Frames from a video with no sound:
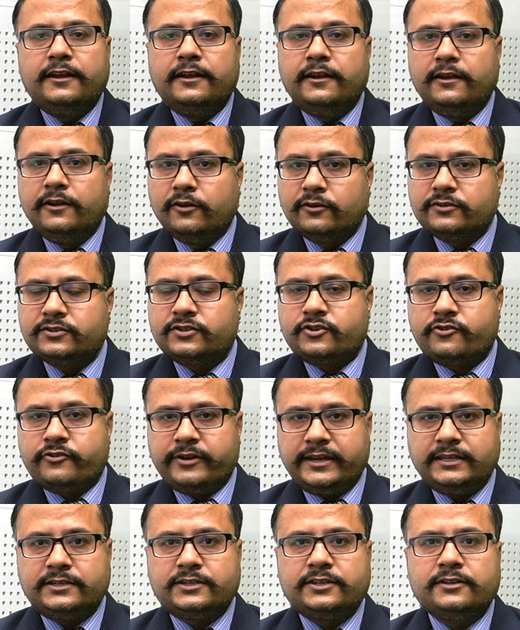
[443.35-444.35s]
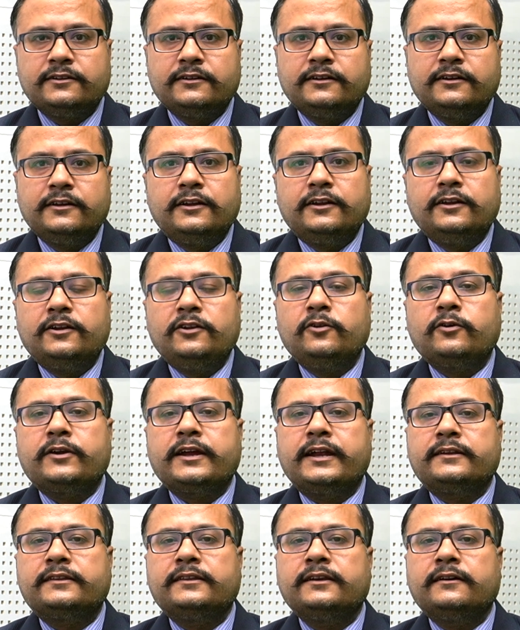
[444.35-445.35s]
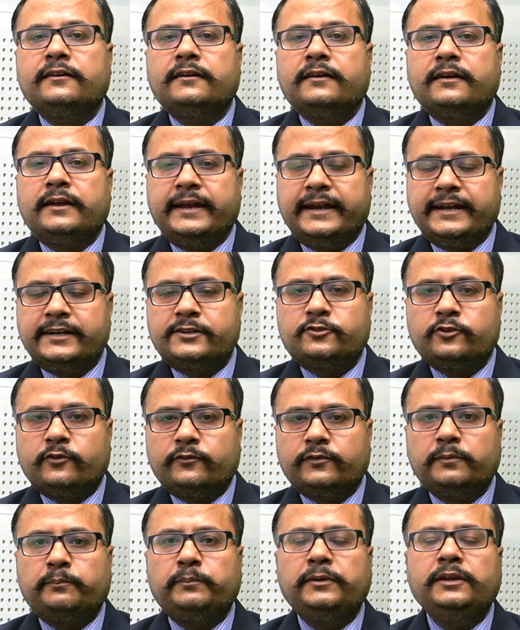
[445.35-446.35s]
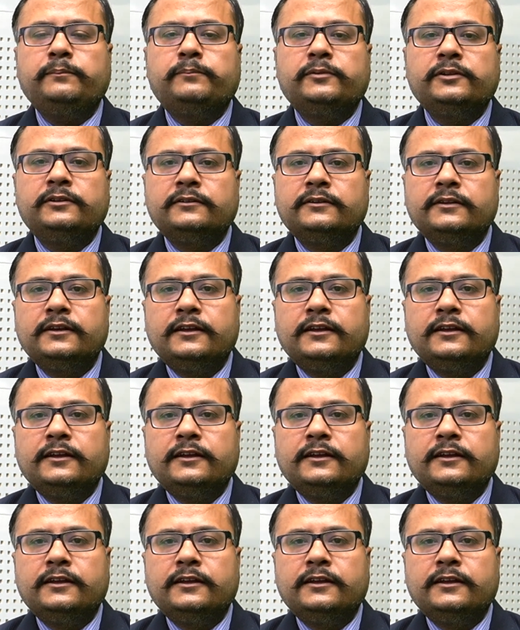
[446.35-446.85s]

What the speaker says: Look straight, look at the heads of the people.